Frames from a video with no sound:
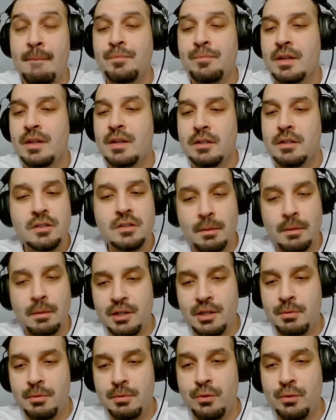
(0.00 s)
Because
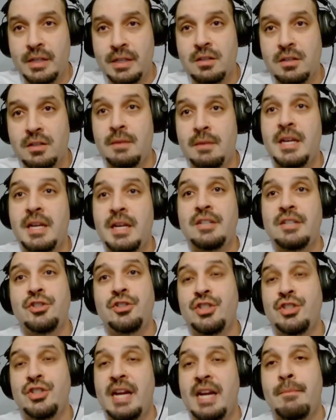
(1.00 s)
WWE's Elimination
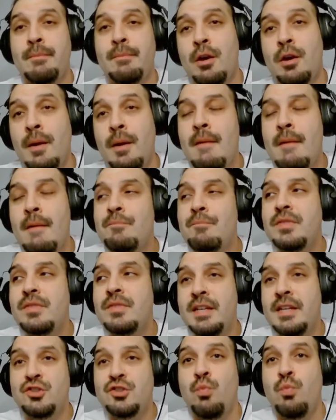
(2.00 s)
Chamber, this
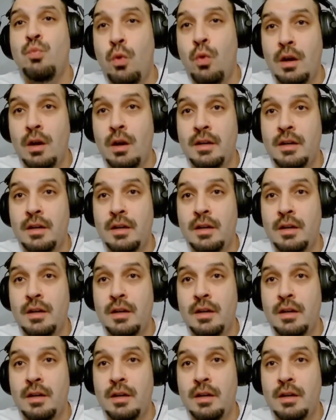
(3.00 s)
was